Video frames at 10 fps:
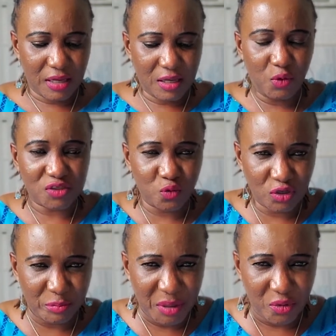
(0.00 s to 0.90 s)
It was one
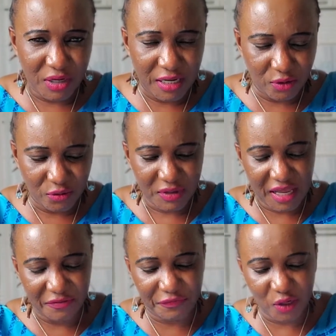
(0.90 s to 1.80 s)
of my brother-in-law.
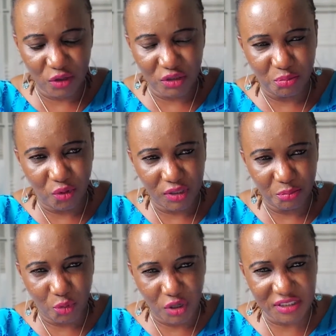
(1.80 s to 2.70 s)
I fell on the boy. The
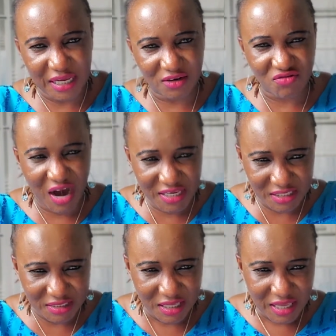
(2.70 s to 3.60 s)
boy started
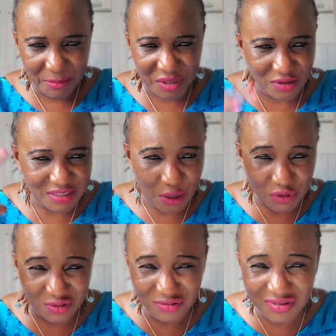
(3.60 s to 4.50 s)
crying because I was
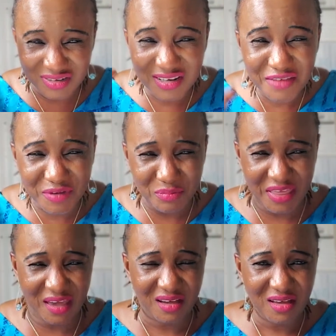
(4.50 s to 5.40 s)
going to leave him
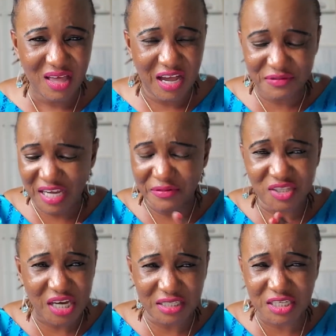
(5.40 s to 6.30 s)
there. After I've
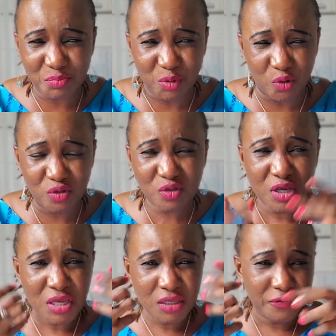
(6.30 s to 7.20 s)
checked his pulse,
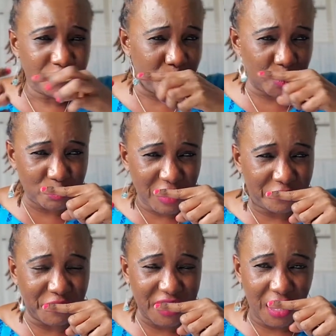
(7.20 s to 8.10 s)
put my
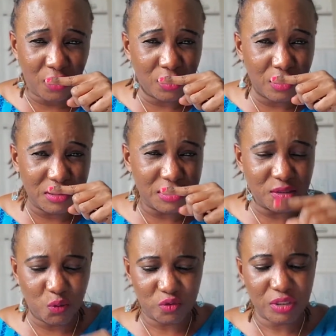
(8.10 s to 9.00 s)
finger on his
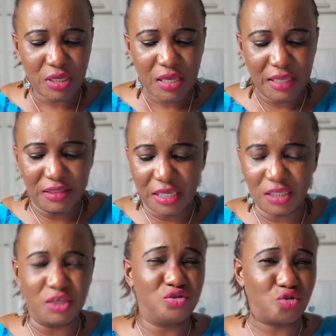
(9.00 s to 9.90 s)
nose, and then
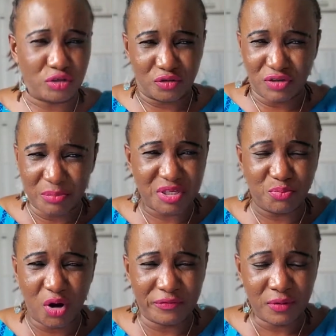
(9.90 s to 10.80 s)
he just grabbed the
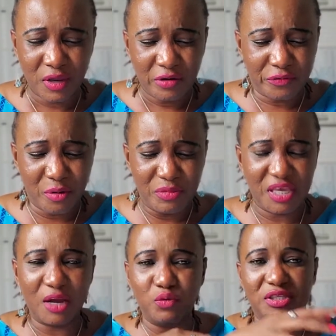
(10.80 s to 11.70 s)
boy from me
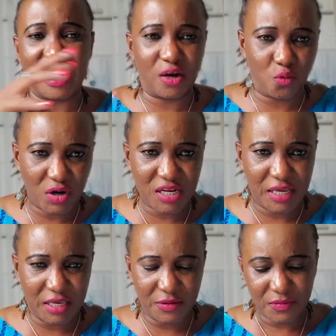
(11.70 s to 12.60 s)
and we started running
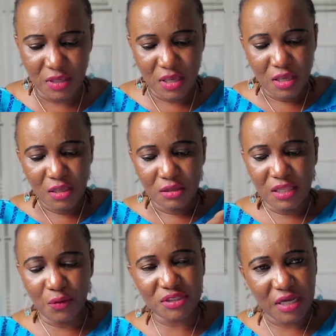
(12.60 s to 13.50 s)
again.
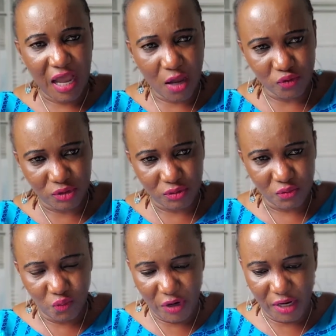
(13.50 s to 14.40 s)
There was a house
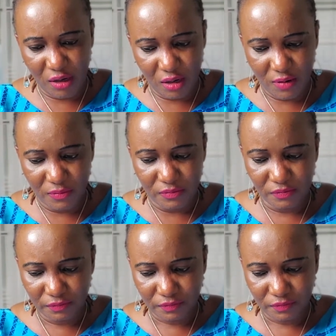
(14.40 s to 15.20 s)
where um